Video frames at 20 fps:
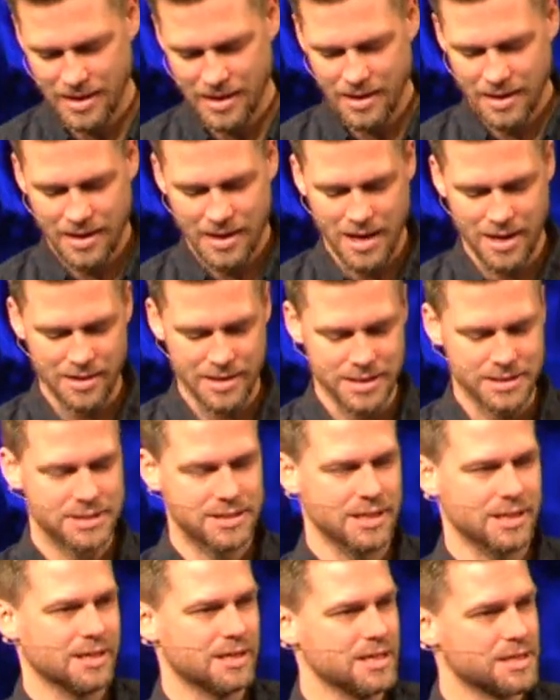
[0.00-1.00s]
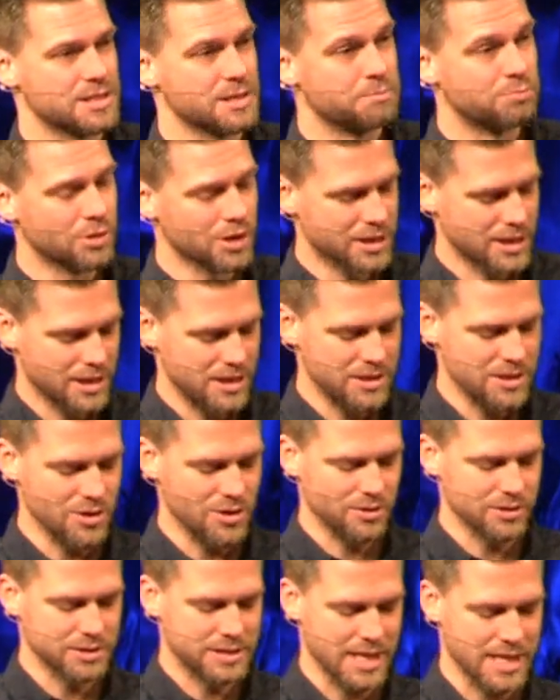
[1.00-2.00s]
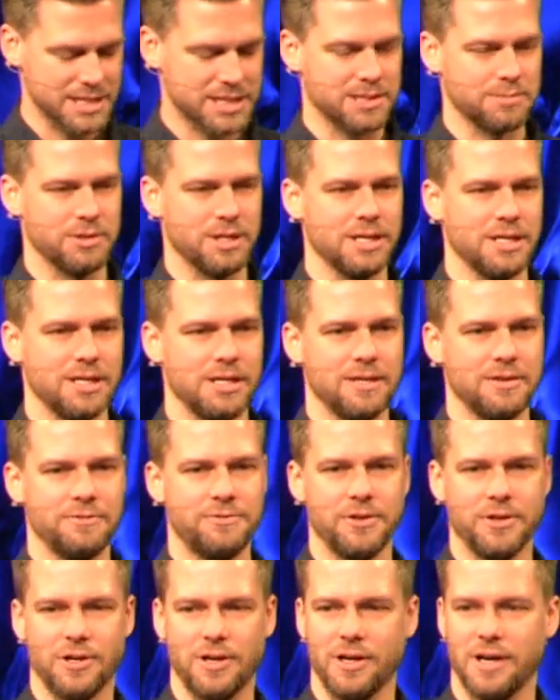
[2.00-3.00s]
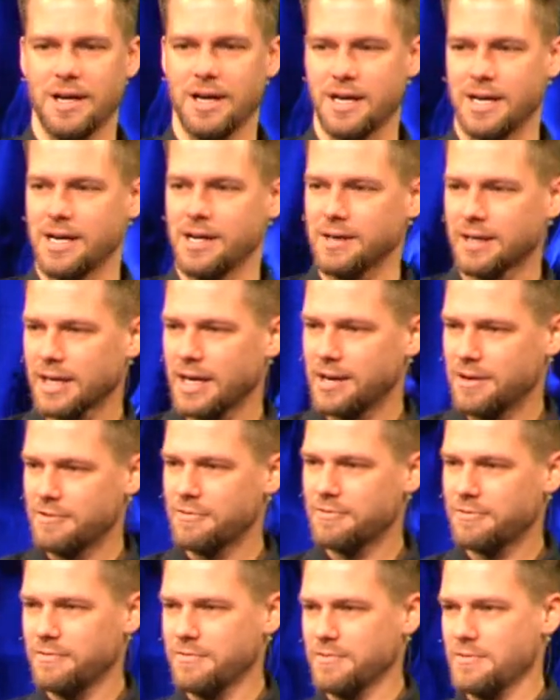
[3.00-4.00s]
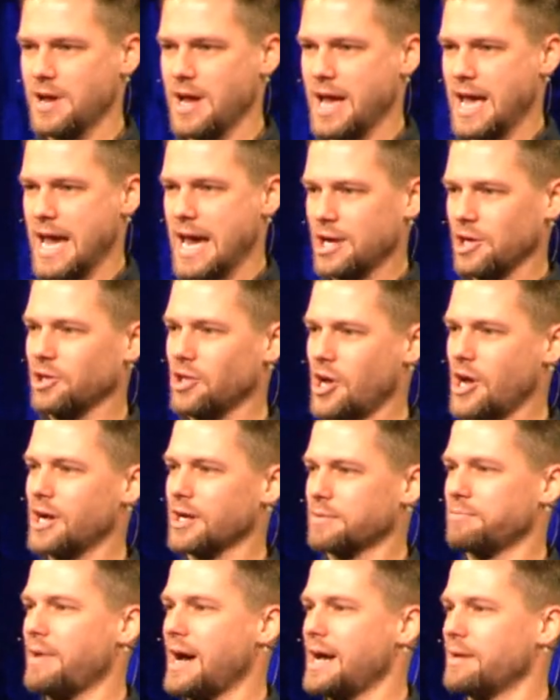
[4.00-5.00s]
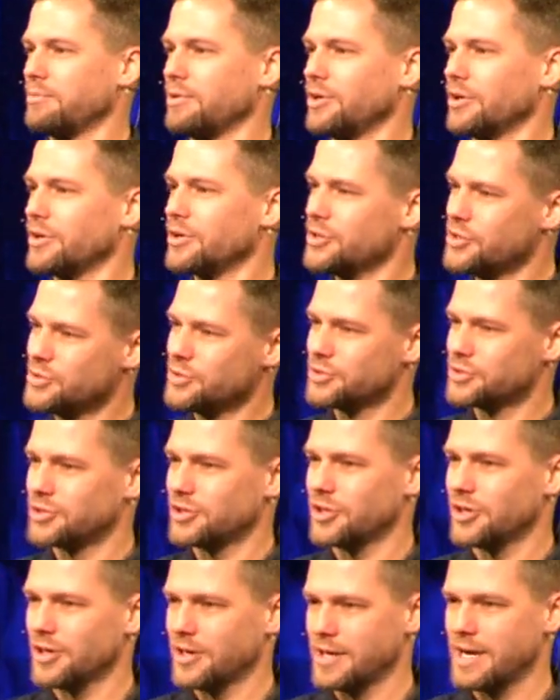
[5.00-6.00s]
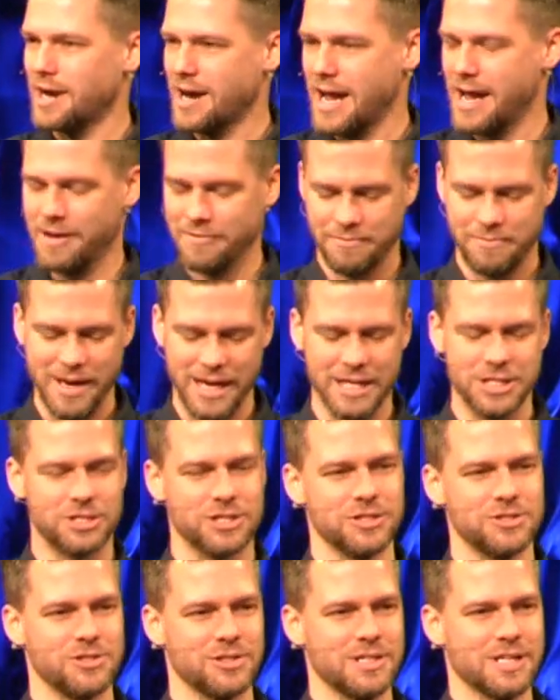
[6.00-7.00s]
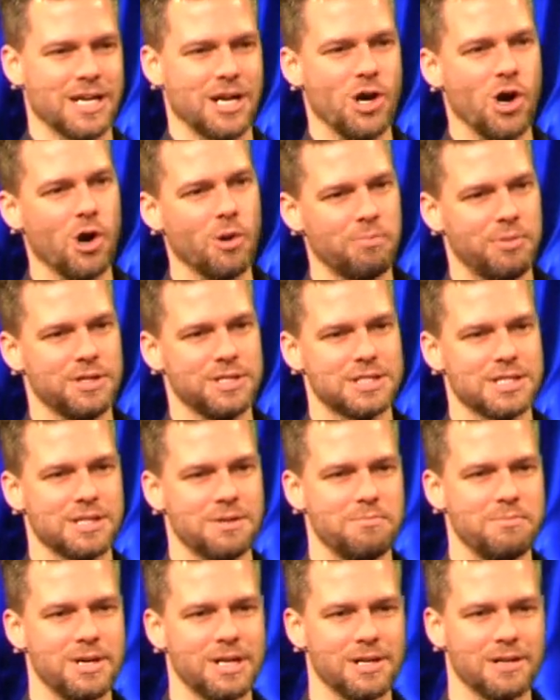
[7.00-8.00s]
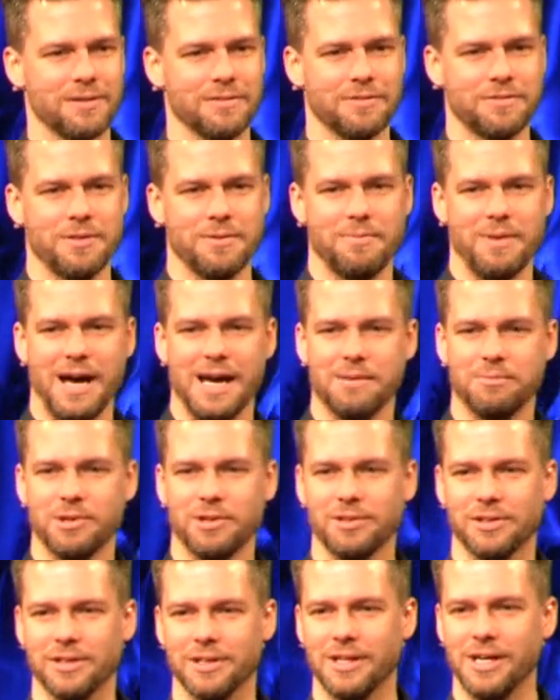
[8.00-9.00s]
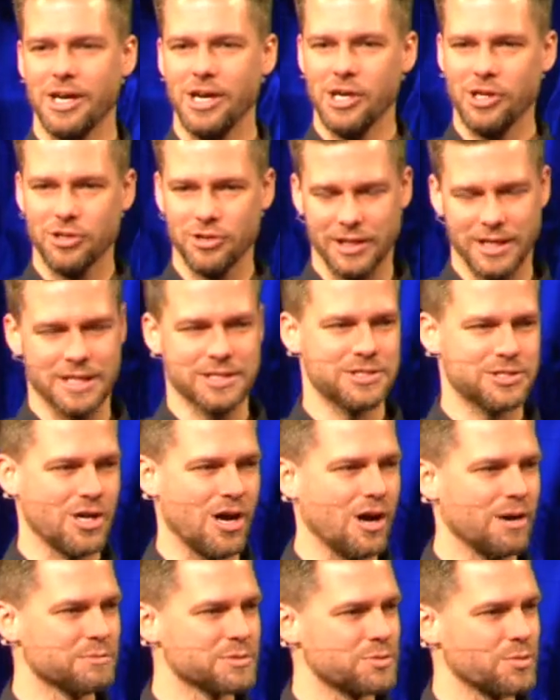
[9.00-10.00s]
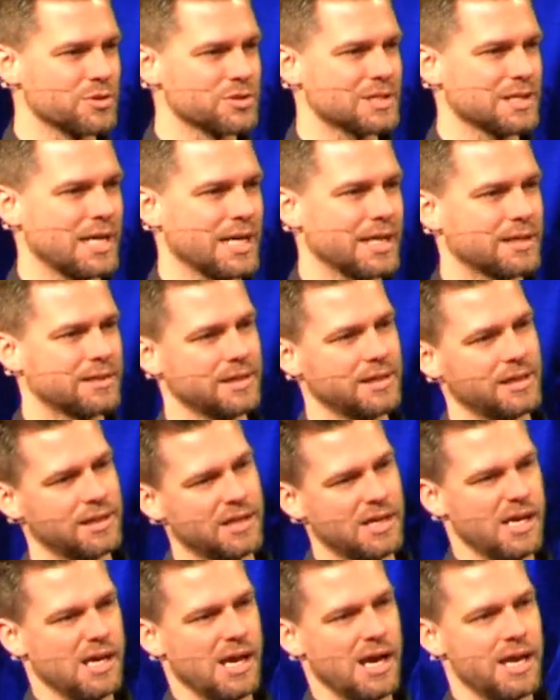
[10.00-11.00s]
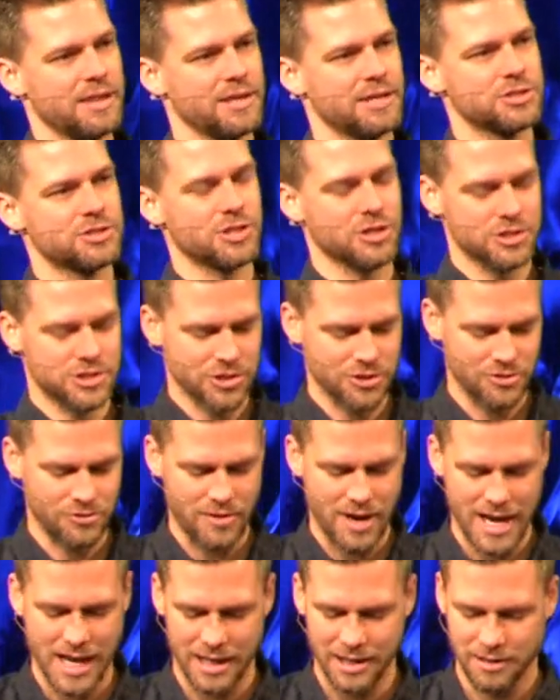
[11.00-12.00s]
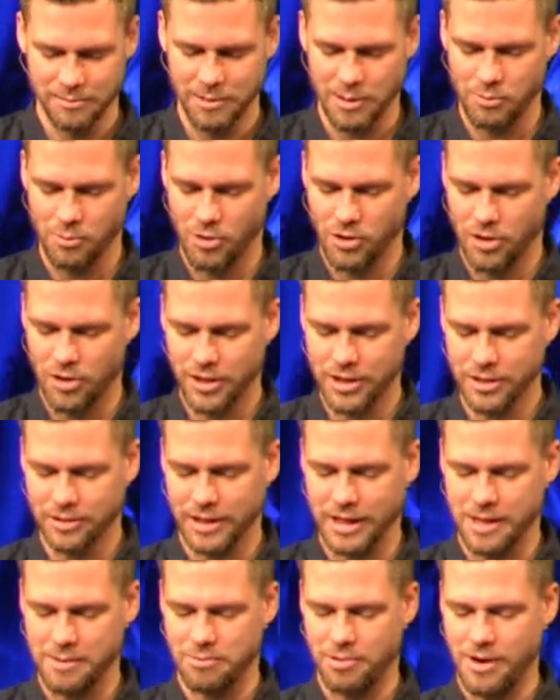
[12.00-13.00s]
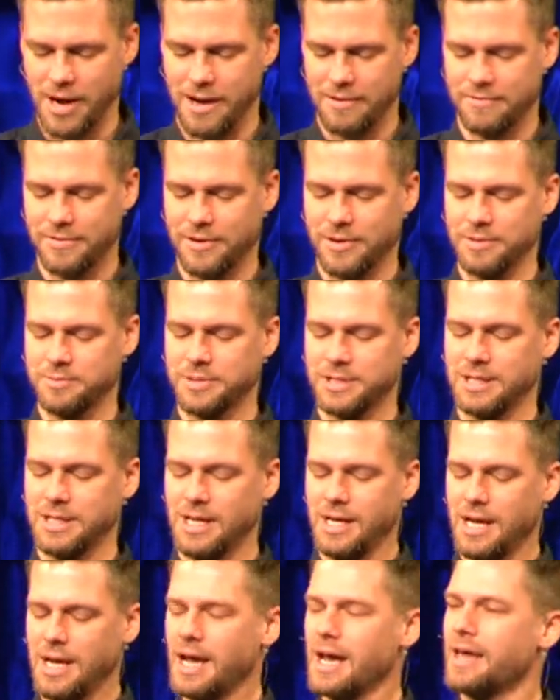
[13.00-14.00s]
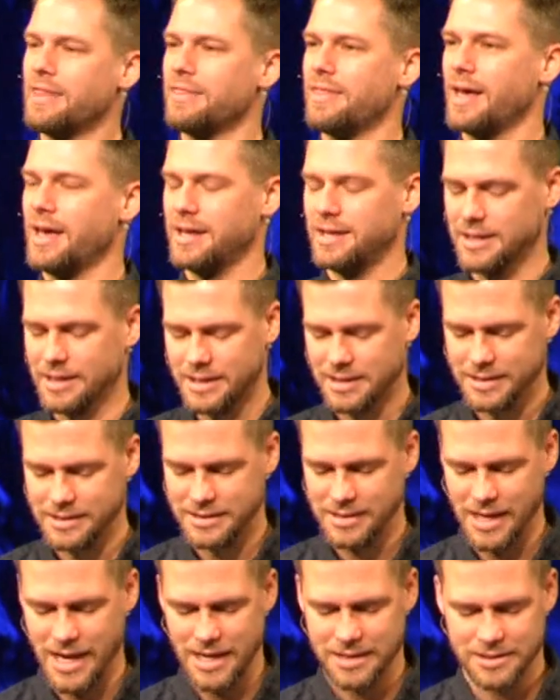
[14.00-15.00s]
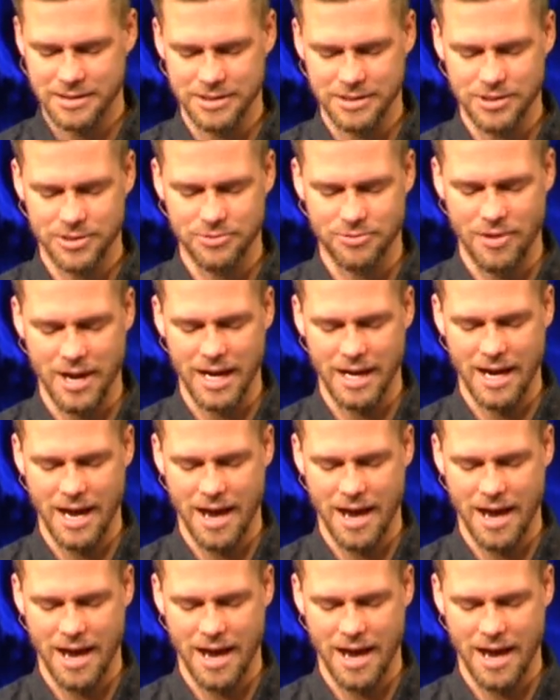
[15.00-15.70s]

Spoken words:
Now, it's a book in the Old Testament, and if you're kind of analog Bible user and have pages, you can kind of open to the middle of the Bible and you'll hit Psalms most likely, and then turn to the right a little bit more, you'll hit Proverbs, and then Ecclesiastes is right